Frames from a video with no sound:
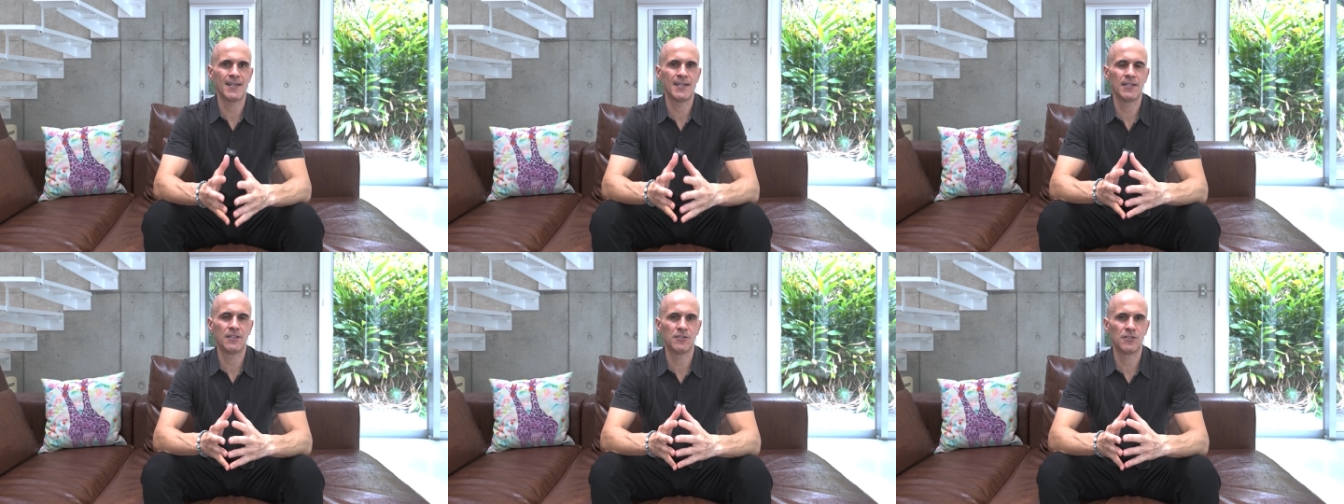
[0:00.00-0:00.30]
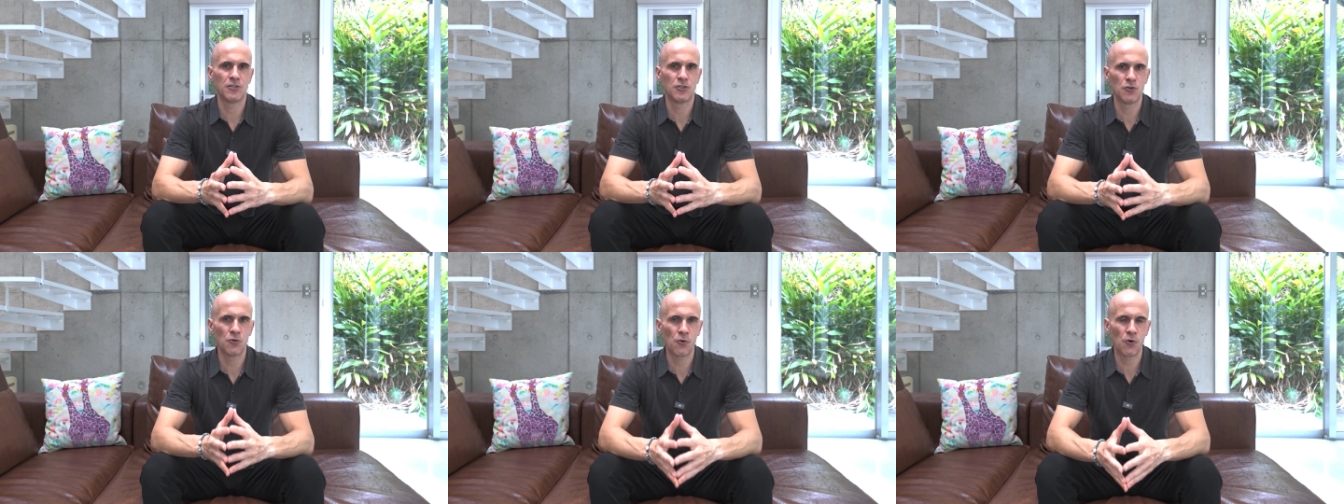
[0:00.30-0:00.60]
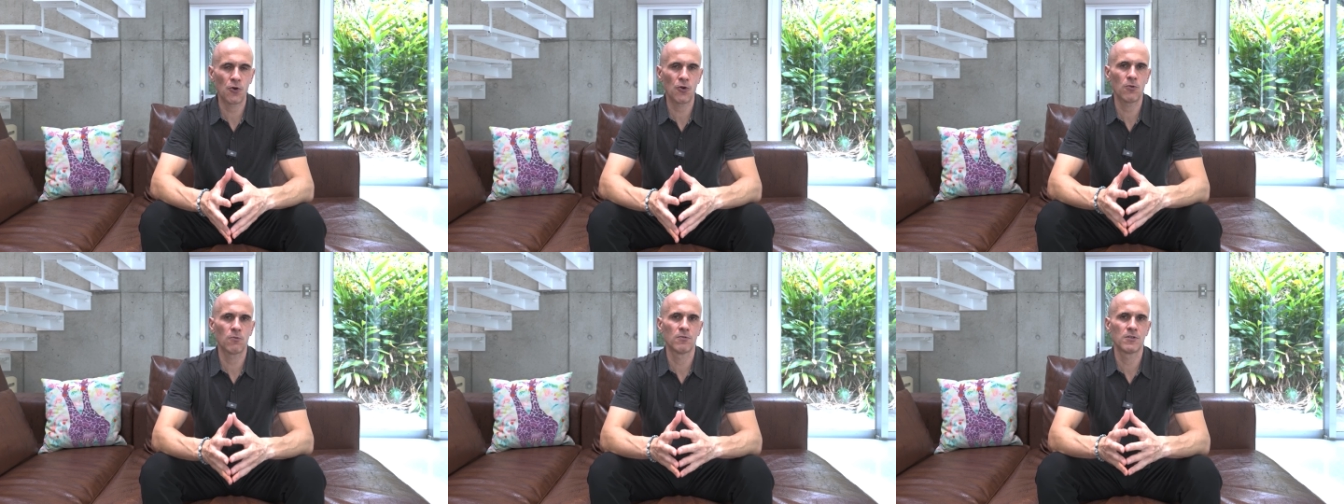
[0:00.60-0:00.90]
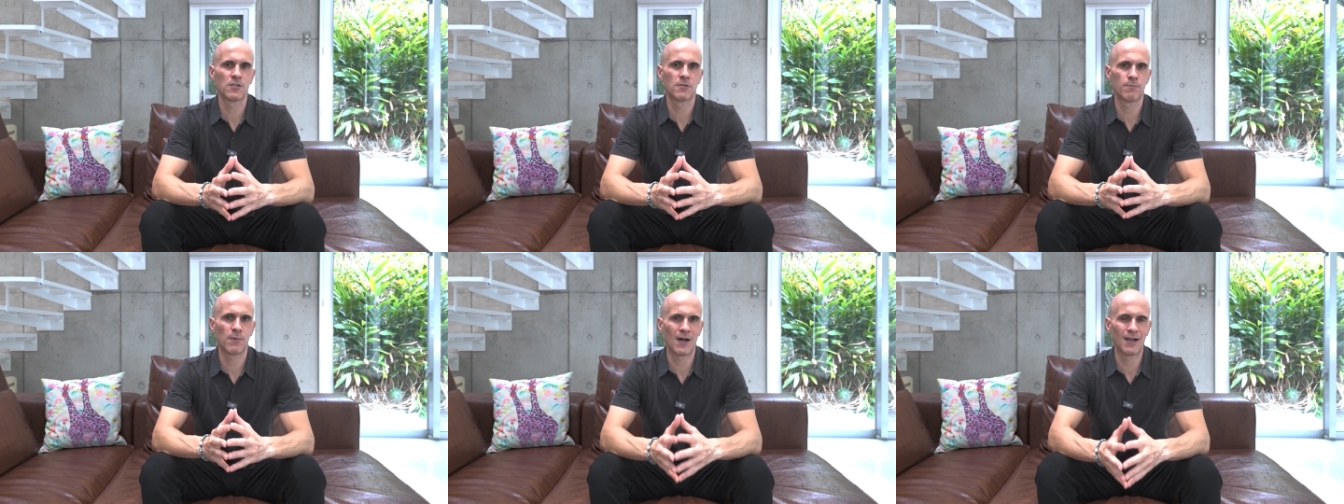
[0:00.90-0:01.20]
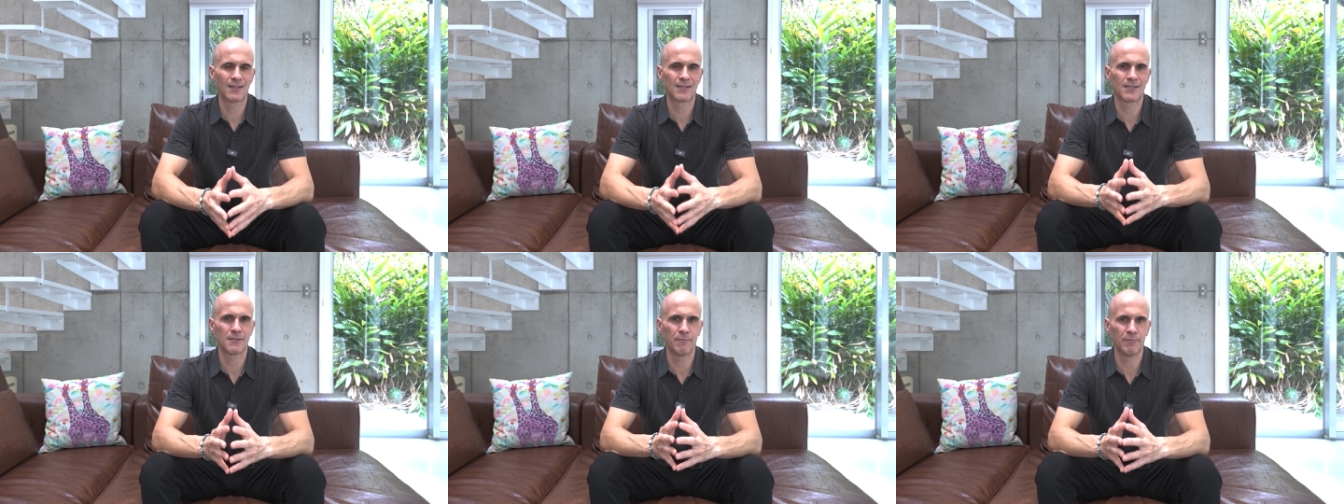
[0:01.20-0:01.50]
it is your
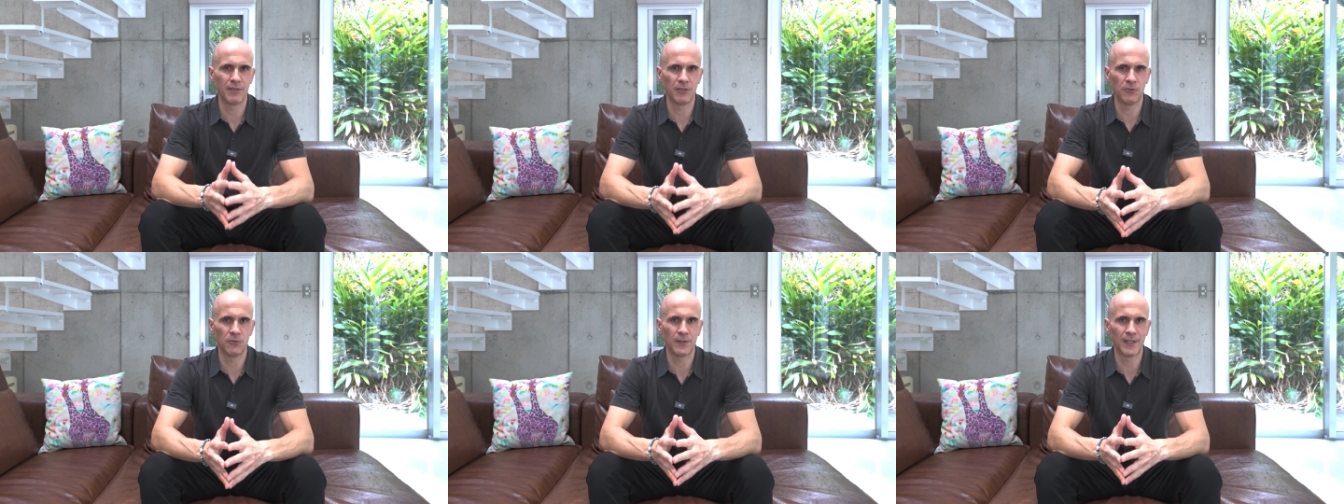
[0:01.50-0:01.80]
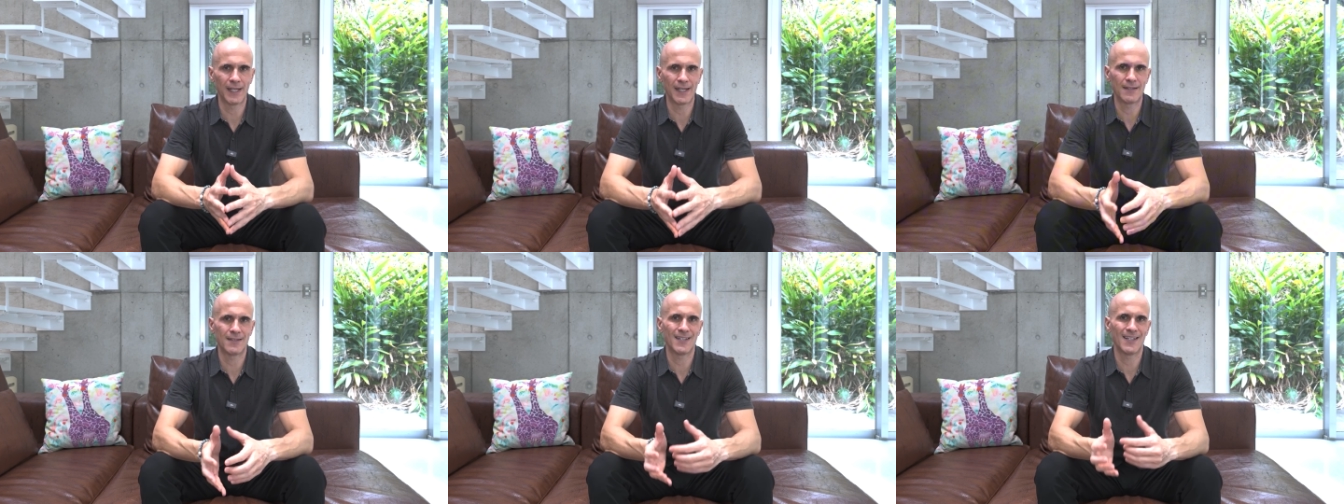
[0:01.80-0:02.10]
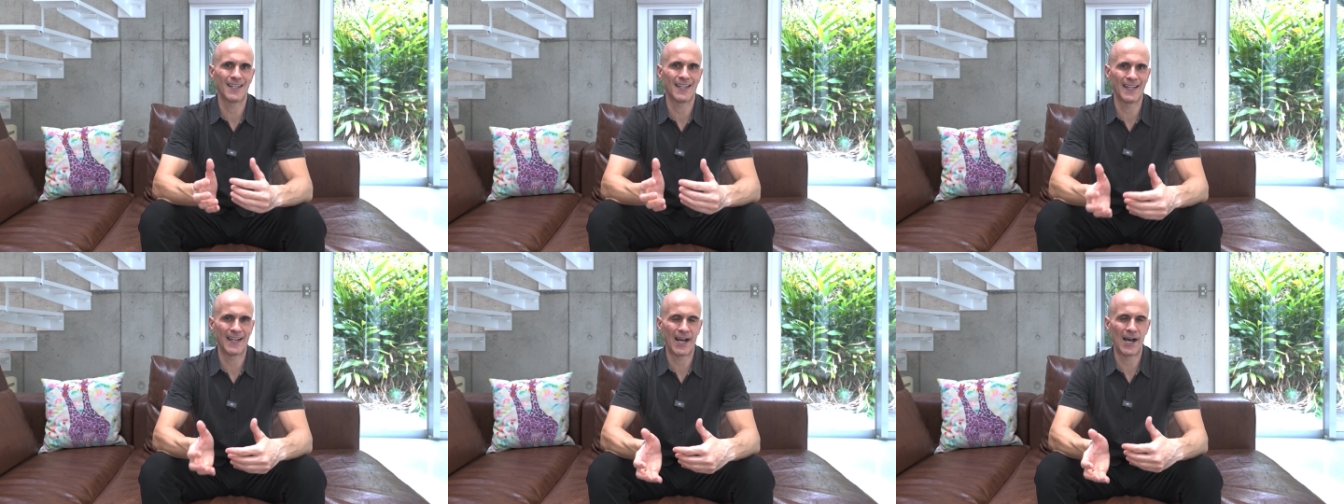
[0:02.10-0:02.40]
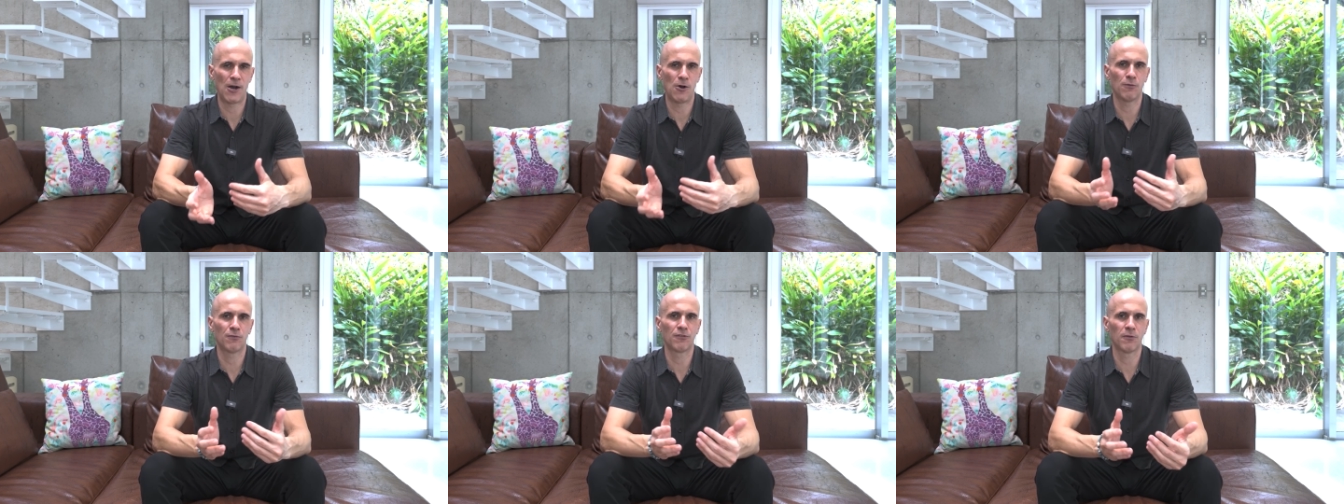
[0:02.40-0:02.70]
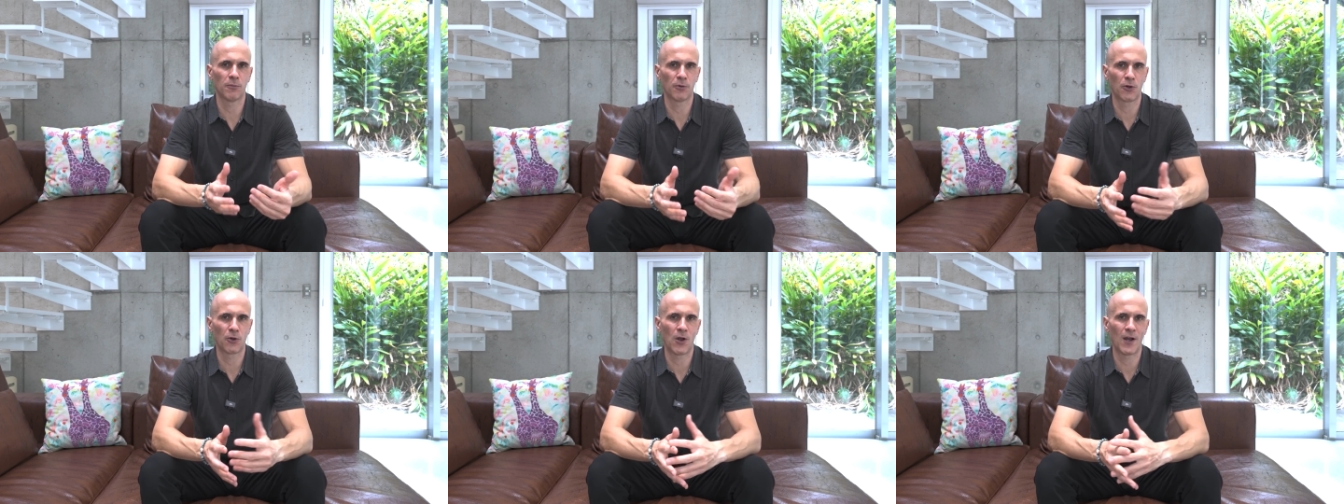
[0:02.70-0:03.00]
responsibility to get out
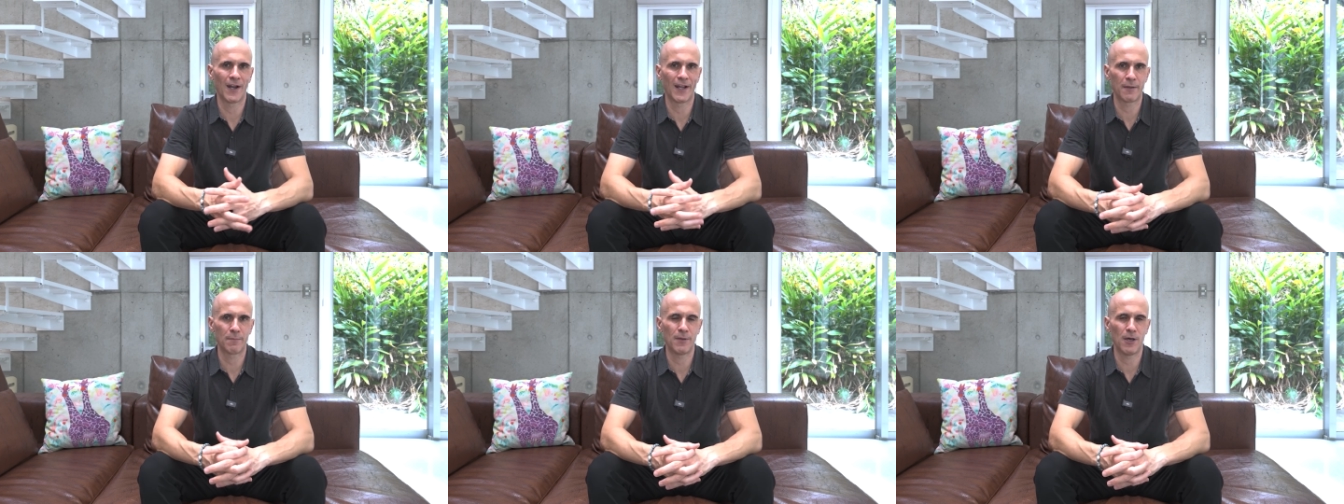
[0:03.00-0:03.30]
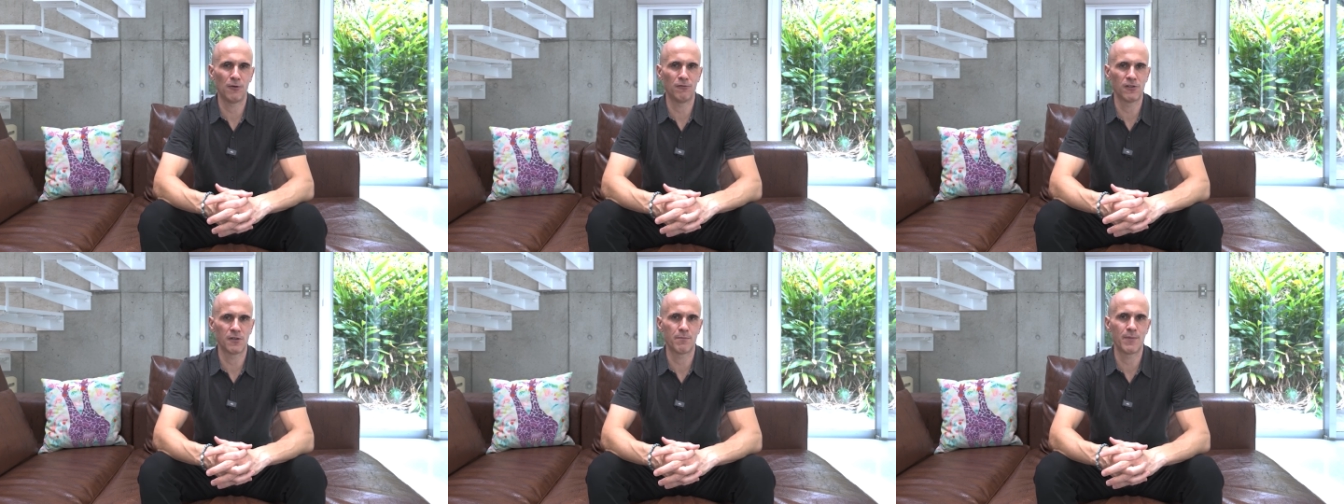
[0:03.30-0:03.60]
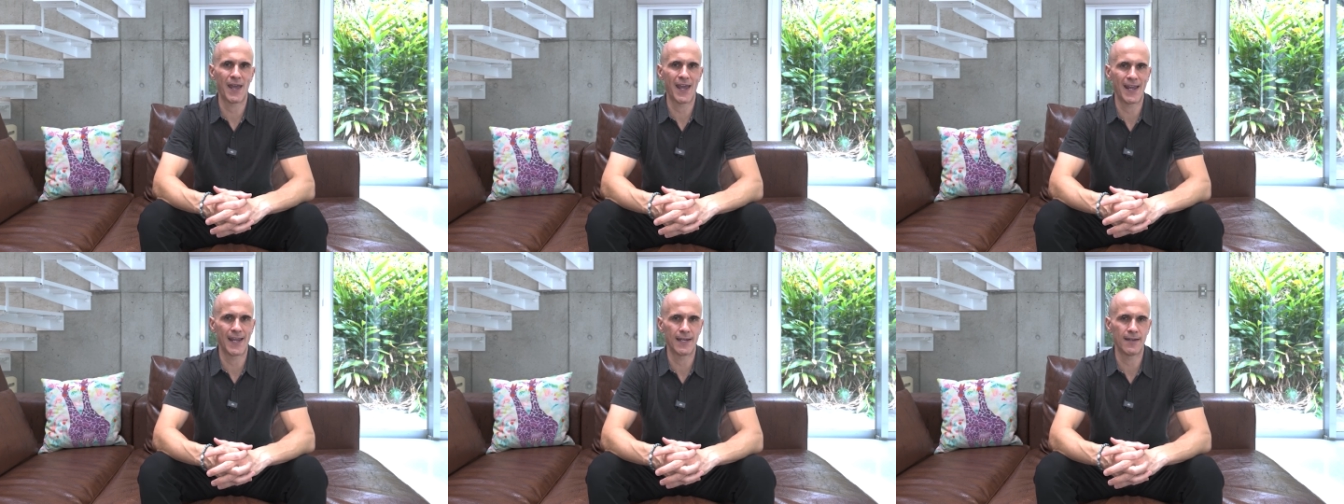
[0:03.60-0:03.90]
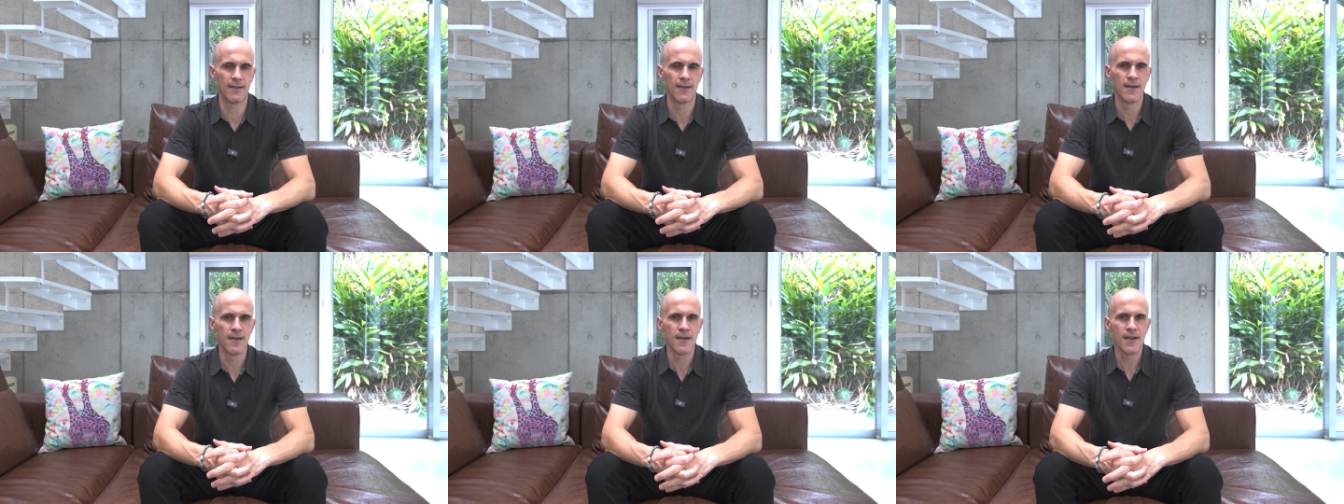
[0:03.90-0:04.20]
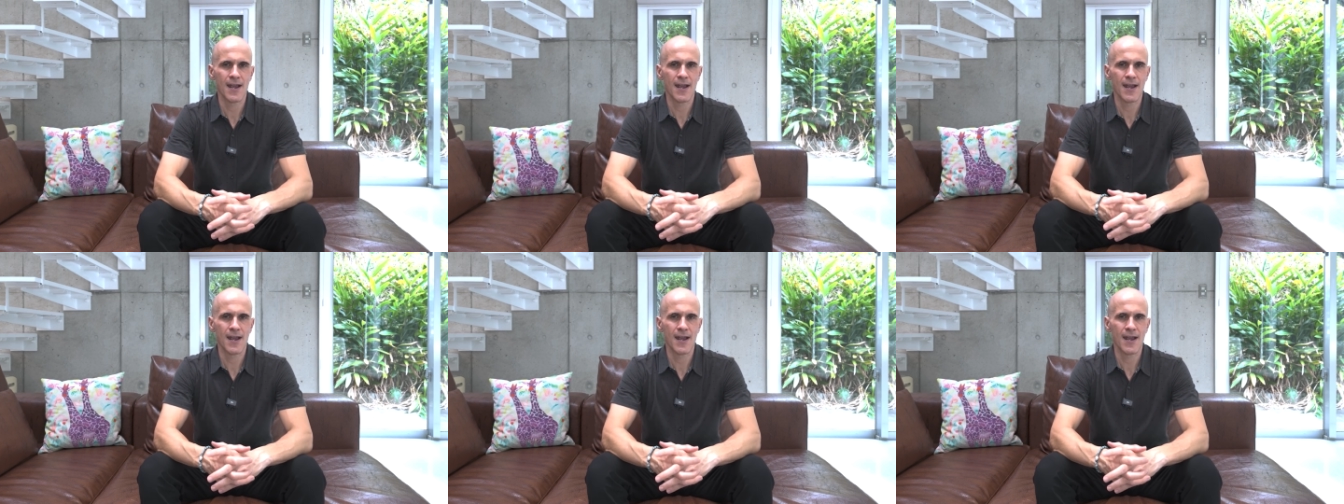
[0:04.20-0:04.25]
from chronic pelvic pain,